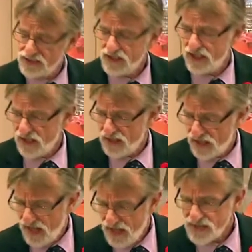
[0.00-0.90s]
aside, a
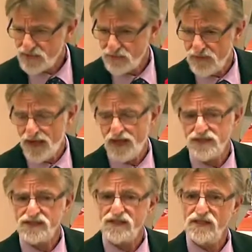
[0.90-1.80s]
cancer
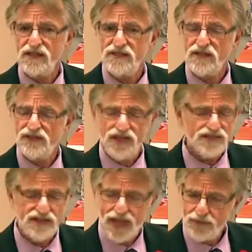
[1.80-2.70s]
mass
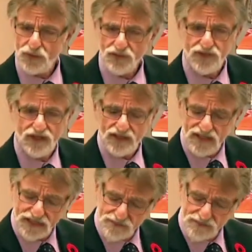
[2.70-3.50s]
doesn't happen overnight. It takes